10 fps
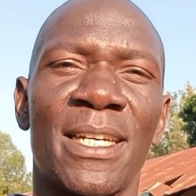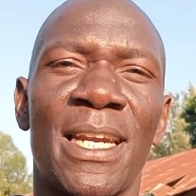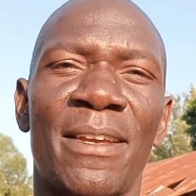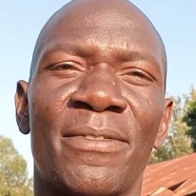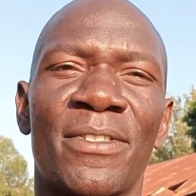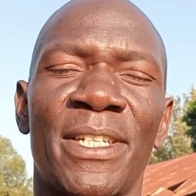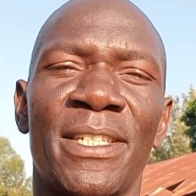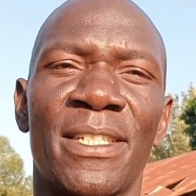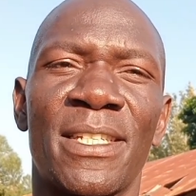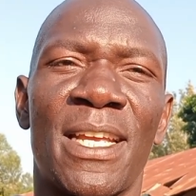Green Life
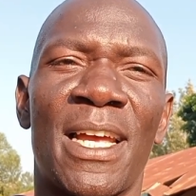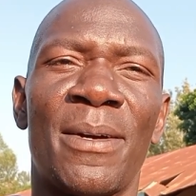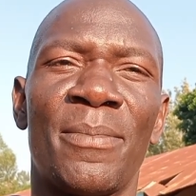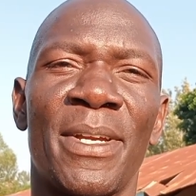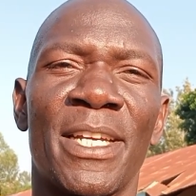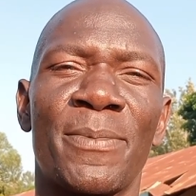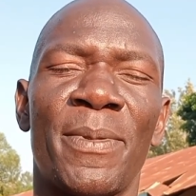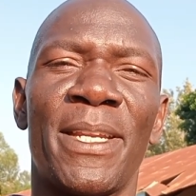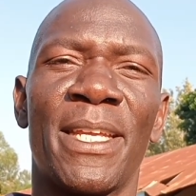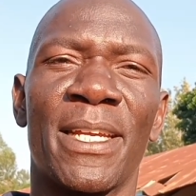Trees. I'm
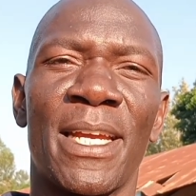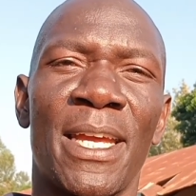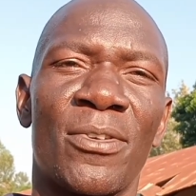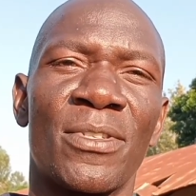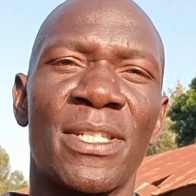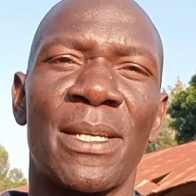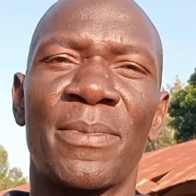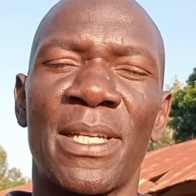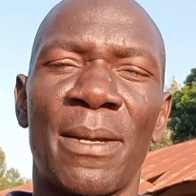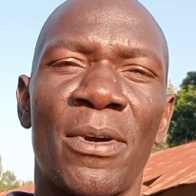explaining a
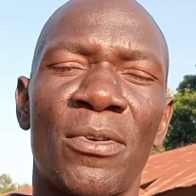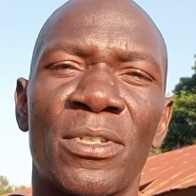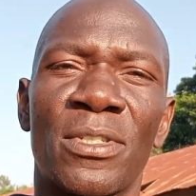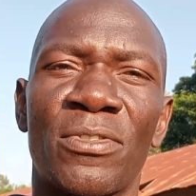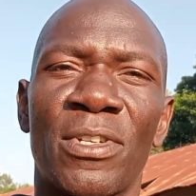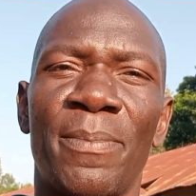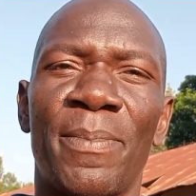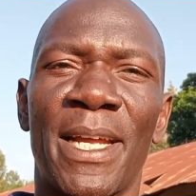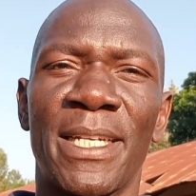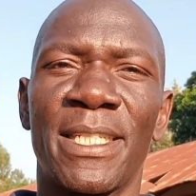concept about tree
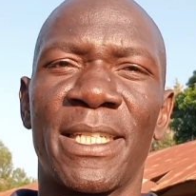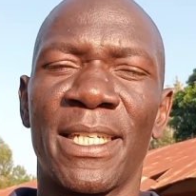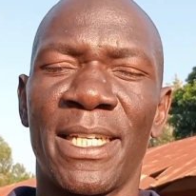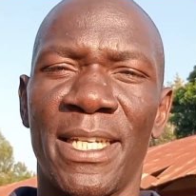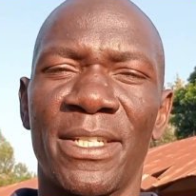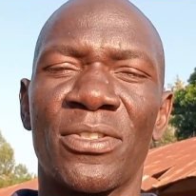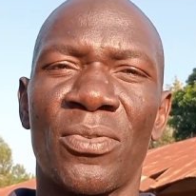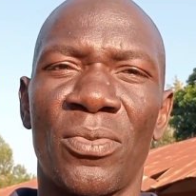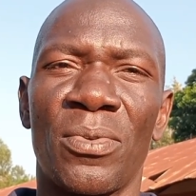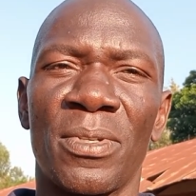planting in
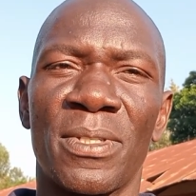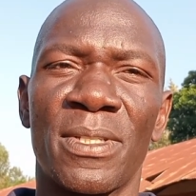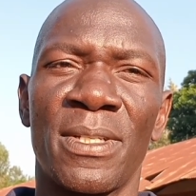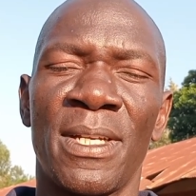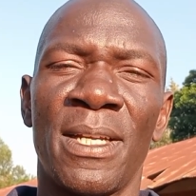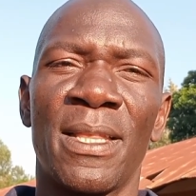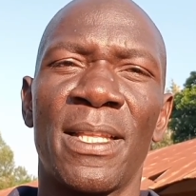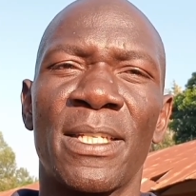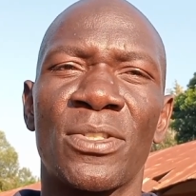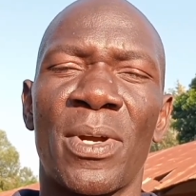schools.
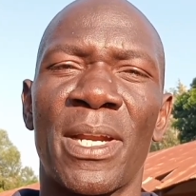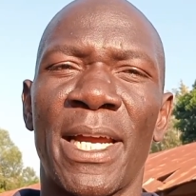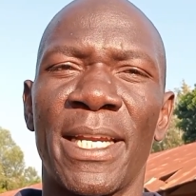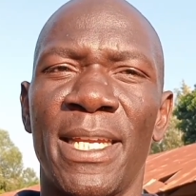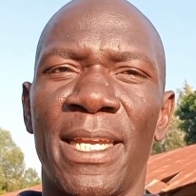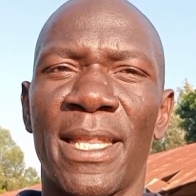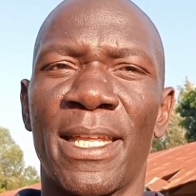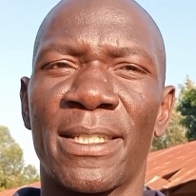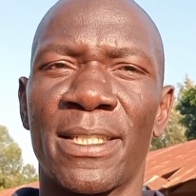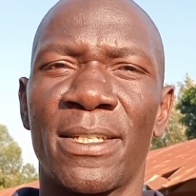This is one idea
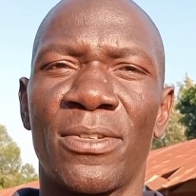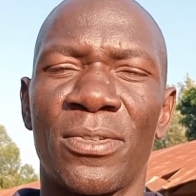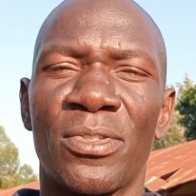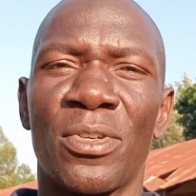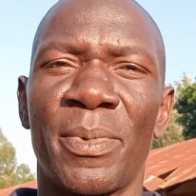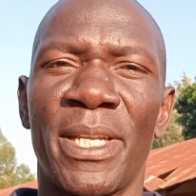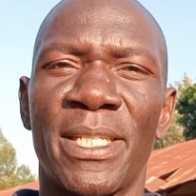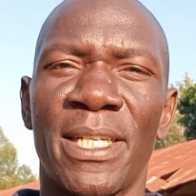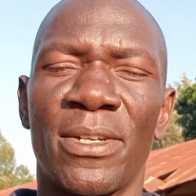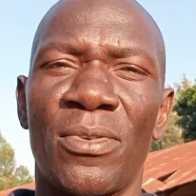that not so many
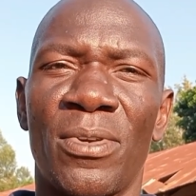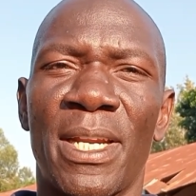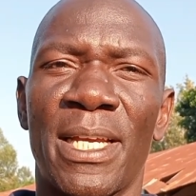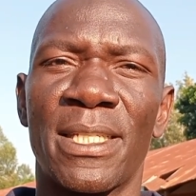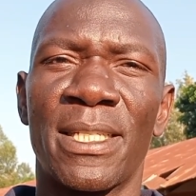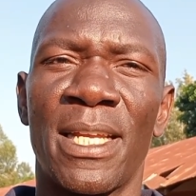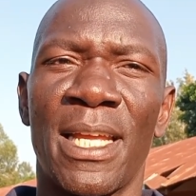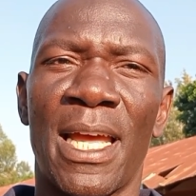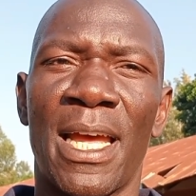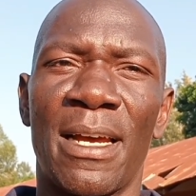stakeholders
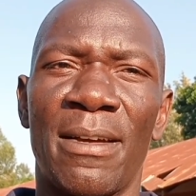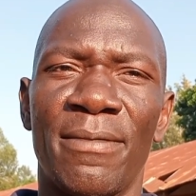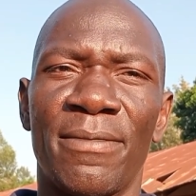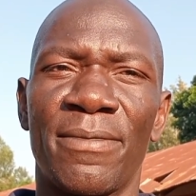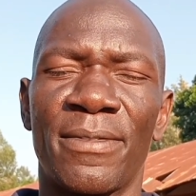have